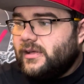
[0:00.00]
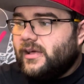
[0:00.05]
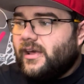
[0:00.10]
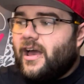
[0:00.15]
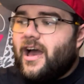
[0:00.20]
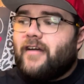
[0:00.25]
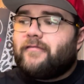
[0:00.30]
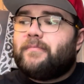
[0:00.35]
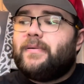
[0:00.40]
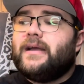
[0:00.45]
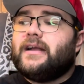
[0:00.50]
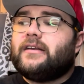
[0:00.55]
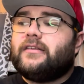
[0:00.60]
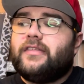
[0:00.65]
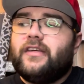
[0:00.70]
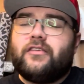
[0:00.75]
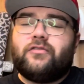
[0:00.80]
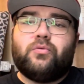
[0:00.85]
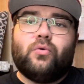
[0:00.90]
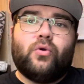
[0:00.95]
I've picked
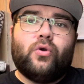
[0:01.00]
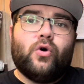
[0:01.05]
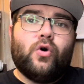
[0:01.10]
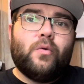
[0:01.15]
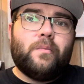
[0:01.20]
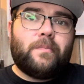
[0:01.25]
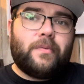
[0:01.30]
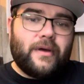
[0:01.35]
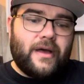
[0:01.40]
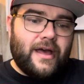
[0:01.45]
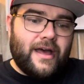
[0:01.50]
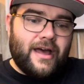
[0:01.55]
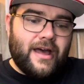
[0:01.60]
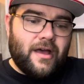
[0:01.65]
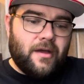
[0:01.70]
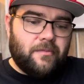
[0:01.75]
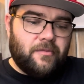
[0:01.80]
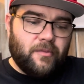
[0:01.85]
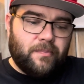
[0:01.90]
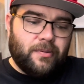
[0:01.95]
this one up.
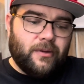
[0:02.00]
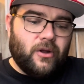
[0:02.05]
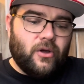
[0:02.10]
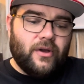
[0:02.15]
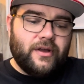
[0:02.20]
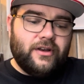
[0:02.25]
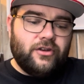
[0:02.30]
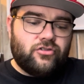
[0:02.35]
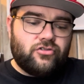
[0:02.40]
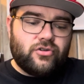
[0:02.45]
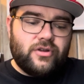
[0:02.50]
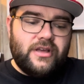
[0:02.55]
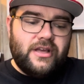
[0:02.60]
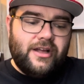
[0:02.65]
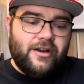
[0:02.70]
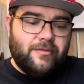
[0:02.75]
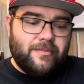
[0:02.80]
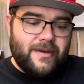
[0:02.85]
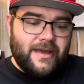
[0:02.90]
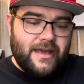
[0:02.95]
The plot
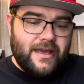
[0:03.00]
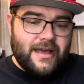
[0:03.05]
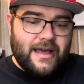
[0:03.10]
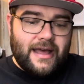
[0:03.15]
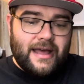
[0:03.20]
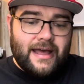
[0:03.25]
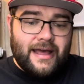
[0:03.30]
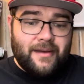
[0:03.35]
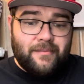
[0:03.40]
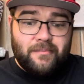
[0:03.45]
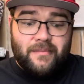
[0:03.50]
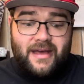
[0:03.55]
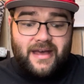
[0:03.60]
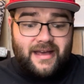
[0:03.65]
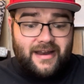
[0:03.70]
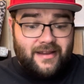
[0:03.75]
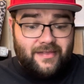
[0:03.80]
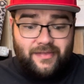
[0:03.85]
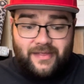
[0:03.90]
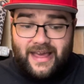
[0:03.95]
intrigued me, and
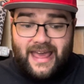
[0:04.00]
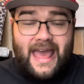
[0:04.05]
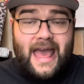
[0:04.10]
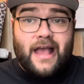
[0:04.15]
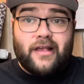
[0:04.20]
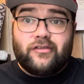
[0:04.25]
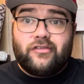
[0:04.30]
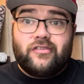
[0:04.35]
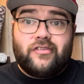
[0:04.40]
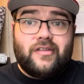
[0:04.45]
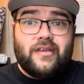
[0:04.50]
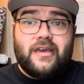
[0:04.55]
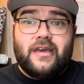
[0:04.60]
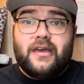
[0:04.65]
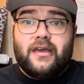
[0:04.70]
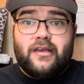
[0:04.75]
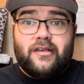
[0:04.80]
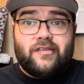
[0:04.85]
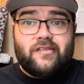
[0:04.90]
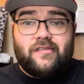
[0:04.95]
the cast
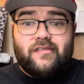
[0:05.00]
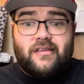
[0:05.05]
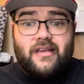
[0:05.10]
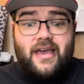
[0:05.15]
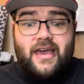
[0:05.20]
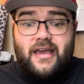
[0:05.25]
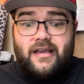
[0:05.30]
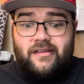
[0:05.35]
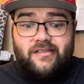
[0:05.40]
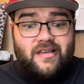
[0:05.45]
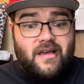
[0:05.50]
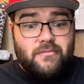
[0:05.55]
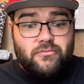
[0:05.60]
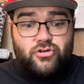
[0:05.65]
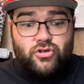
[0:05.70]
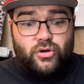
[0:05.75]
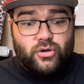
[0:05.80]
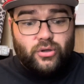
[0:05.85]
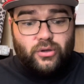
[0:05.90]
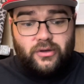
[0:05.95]
is
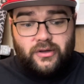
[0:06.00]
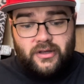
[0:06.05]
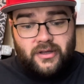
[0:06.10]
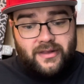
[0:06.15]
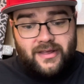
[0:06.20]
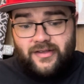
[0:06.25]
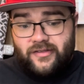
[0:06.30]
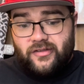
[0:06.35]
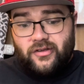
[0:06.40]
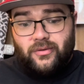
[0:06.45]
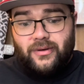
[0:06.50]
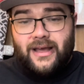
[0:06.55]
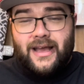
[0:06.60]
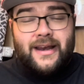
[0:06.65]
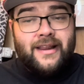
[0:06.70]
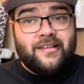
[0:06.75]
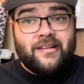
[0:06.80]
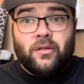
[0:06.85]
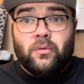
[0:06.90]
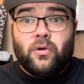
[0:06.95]
exceptional. These two
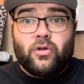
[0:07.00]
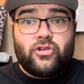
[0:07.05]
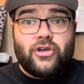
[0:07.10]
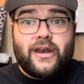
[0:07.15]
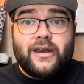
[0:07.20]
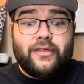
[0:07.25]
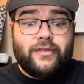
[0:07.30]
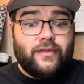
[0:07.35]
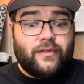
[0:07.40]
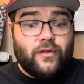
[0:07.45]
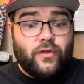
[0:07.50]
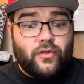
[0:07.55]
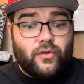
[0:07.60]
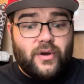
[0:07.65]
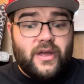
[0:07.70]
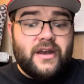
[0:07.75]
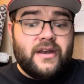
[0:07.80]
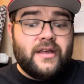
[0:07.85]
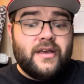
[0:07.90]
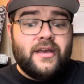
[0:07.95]
ladies, I'll watch anything that they're
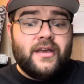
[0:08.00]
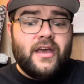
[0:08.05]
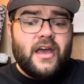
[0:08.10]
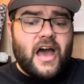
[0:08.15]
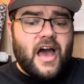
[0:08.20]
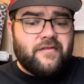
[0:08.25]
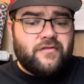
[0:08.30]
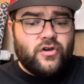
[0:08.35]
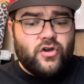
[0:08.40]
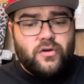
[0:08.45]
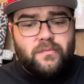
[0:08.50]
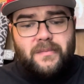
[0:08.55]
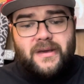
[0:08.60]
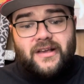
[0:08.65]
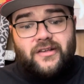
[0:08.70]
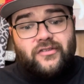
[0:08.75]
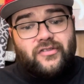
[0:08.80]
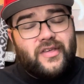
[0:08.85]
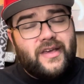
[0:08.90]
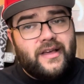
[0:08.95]
in. I've heard
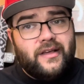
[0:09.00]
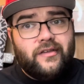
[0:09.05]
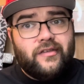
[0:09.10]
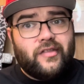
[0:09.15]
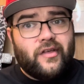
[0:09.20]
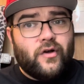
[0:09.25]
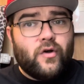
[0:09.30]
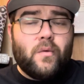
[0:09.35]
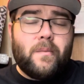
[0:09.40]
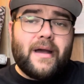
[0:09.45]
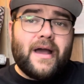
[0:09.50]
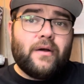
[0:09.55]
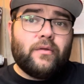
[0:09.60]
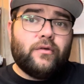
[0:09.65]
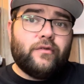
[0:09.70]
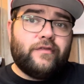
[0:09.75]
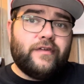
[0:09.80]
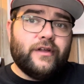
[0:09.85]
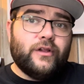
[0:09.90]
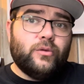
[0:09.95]
mixed things though about the
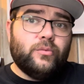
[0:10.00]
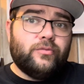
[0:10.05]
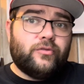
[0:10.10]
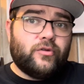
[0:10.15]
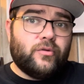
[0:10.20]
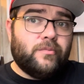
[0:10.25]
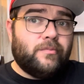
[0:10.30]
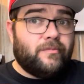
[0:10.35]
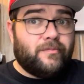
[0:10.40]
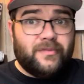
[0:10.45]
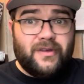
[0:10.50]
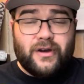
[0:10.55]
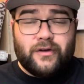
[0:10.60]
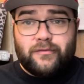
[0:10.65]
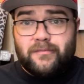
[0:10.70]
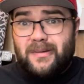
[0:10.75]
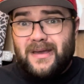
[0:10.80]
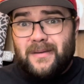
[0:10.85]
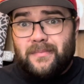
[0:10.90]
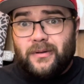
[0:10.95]
film from
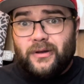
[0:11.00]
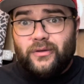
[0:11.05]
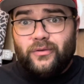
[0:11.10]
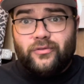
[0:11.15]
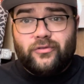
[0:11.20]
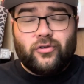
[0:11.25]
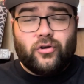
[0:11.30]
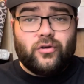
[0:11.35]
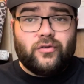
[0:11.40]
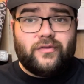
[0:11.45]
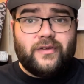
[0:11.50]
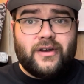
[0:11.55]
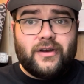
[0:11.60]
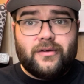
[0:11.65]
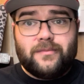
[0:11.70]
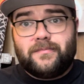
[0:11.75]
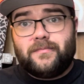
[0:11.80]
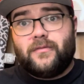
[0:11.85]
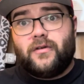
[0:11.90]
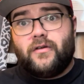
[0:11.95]
people who sort
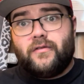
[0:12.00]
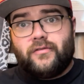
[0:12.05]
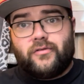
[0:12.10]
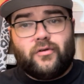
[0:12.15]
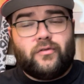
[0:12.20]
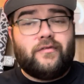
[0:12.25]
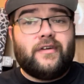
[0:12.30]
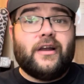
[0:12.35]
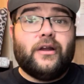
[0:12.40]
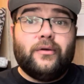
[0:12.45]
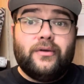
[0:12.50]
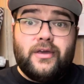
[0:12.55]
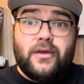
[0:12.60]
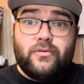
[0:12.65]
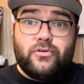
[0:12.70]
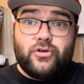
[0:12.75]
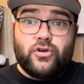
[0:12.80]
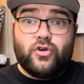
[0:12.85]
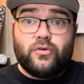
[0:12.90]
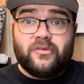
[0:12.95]
of fellow
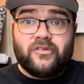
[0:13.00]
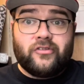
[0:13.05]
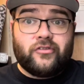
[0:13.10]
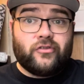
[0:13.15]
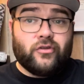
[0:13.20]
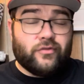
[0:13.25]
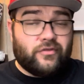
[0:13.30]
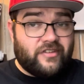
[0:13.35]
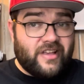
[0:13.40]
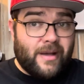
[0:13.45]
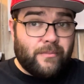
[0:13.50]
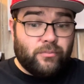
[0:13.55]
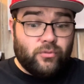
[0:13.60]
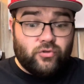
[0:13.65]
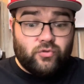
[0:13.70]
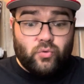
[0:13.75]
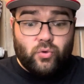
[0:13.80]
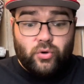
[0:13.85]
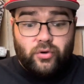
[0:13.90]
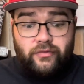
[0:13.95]
YouTubers and stuff. Sam was
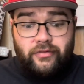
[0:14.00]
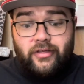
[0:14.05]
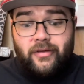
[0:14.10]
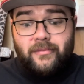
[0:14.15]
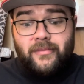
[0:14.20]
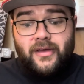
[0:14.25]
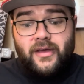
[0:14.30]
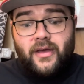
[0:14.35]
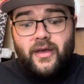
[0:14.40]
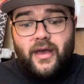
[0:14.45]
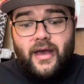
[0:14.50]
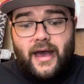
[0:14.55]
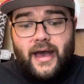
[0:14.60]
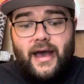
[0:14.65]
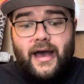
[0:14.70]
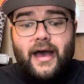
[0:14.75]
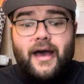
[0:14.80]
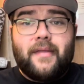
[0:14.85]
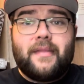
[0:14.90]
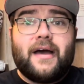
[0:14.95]
one of them.
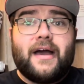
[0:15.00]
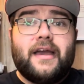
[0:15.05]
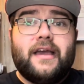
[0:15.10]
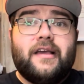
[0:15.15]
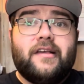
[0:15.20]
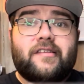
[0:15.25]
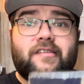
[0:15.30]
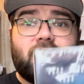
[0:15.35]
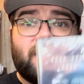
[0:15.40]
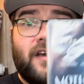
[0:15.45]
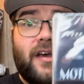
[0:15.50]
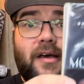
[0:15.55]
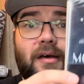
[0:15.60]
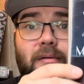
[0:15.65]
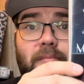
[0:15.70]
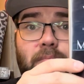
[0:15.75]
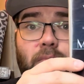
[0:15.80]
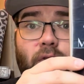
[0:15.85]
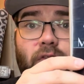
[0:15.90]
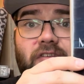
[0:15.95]
That is
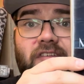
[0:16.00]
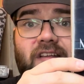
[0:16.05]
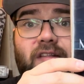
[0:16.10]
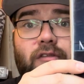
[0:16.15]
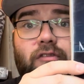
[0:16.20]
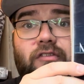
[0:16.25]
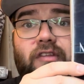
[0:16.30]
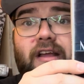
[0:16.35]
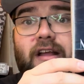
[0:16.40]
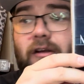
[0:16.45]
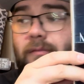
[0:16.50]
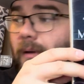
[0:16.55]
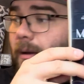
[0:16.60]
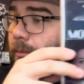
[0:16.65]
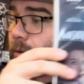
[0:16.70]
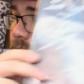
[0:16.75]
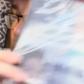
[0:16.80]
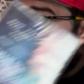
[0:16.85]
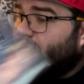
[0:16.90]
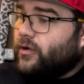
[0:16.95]
Mother's Instinct, but I'm
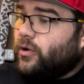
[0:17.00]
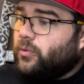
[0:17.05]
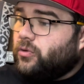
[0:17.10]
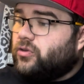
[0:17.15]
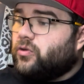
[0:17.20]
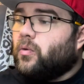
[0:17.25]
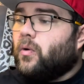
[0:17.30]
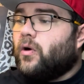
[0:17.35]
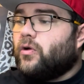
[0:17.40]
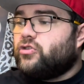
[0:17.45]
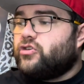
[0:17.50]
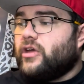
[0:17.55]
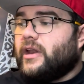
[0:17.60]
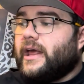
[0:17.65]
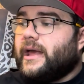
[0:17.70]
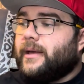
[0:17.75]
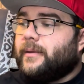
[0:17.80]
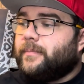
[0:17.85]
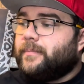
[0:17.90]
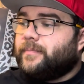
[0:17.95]
looking forward to watching
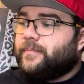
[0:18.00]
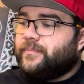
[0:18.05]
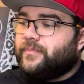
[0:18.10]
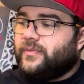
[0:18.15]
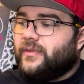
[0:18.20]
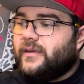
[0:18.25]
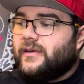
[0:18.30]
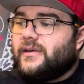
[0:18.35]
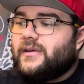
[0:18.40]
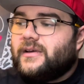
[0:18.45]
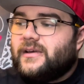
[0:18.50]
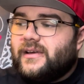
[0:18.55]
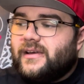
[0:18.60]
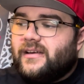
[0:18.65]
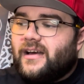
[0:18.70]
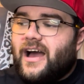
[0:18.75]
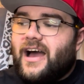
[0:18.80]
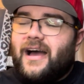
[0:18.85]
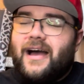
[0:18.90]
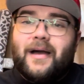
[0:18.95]
it.
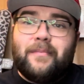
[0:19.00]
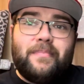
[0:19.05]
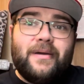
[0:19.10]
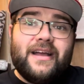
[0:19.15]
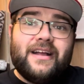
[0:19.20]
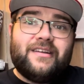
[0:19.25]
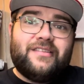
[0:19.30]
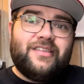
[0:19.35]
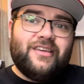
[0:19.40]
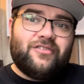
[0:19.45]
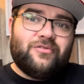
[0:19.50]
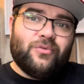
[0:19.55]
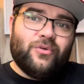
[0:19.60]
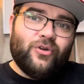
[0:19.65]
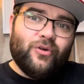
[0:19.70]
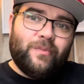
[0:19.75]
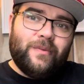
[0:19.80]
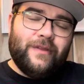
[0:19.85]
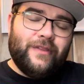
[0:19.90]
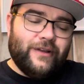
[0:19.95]
I picked this one
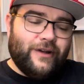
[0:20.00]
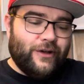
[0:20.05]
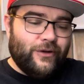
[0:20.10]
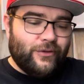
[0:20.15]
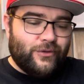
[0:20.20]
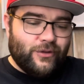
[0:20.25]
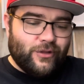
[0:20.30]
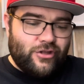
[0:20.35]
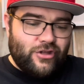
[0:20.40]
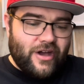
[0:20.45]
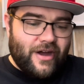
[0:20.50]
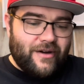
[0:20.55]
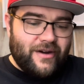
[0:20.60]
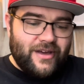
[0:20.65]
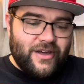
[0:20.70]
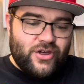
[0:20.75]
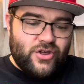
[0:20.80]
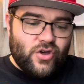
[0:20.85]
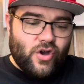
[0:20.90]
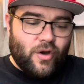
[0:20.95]
up in the local
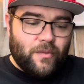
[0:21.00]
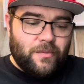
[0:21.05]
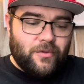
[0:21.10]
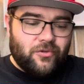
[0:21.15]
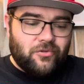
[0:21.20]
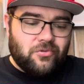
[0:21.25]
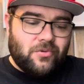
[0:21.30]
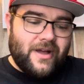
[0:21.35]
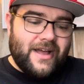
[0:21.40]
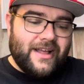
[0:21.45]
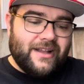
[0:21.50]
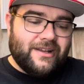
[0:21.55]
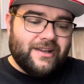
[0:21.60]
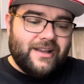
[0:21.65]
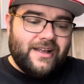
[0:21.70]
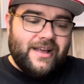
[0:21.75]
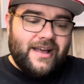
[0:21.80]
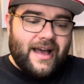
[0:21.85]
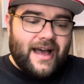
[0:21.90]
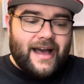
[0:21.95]
charity shop as well.
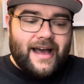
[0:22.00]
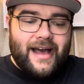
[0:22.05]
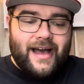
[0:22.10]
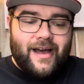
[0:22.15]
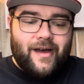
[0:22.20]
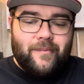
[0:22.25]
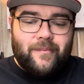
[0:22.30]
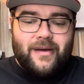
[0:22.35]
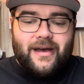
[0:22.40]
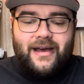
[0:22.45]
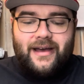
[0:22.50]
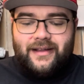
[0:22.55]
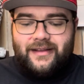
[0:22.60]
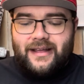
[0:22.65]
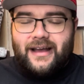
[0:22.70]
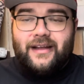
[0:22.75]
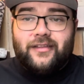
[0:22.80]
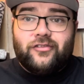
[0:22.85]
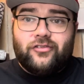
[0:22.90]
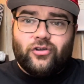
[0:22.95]

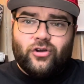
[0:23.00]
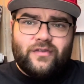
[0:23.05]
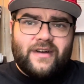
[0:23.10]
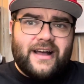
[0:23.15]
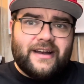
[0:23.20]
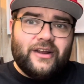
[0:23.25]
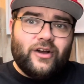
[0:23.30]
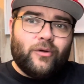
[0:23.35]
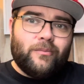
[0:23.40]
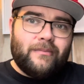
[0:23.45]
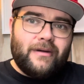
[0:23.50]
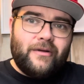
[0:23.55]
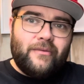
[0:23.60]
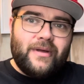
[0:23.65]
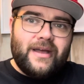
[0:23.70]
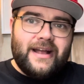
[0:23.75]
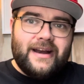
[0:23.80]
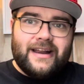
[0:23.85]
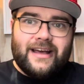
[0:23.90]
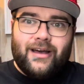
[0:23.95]
I'd sort of had it on my
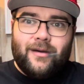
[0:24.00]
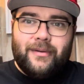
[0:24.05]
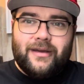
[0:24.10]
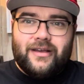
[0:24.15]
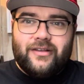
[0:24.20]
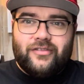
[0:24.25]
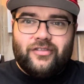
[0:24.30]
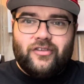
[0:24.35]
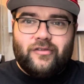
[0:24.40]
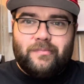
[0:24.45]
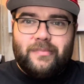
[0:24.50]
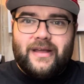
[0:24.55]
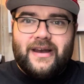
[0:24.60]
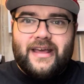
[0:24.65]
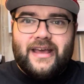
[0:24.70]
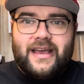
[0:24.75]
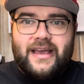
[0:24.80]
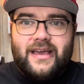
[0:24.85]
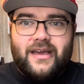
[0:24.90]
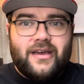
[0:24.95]
radar because there's been
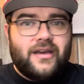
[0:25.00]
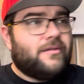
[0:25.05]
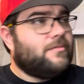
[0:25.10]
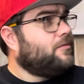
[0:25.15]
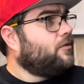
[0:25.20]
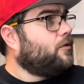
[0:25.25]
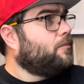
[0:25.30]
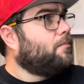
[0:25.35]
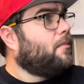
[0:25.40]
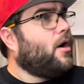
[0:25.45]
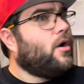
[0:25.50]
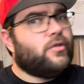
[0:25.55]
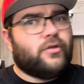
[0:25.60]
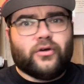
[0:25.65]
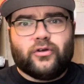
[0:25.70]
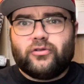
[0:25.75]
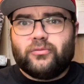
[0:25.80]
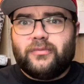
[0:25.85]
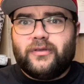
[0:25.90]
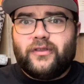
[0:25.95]
a moth or
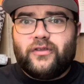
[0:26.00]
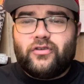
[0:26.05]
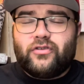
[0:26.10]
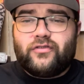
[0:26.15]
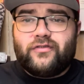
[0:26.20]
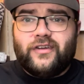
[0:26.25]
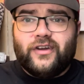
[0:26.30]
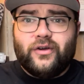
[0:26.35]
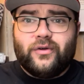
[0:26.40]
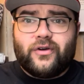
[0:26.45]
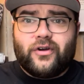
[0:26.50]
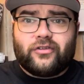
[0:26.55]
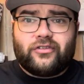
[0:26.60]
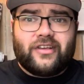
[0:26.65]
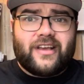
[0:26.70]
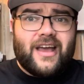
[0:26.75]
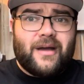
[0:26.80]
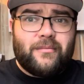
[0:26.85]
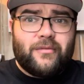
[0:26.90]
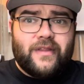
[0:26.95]
something that just flew across the
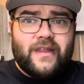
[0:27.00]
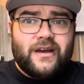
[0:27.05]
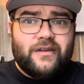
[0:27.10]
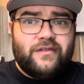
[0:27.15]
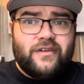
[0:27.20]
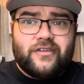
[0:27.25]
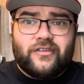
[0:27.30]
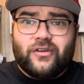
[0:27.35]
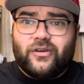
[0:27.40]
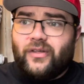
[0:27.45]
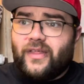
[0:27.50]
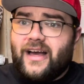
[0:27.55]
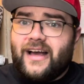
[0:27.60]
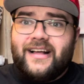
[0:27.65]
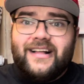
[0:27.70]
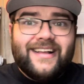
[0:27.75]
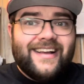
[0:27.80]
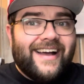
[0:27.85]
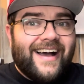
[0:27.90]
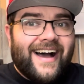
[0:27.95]
camera then, if you saw
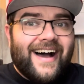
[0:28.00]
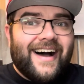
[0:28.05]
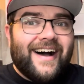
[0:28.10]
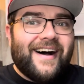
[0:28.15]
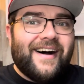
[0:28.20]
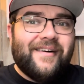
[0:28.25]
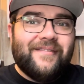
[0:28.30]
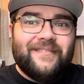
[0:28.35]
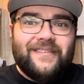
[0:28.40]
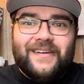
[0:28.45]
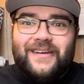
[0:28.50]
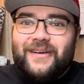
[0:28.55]
that.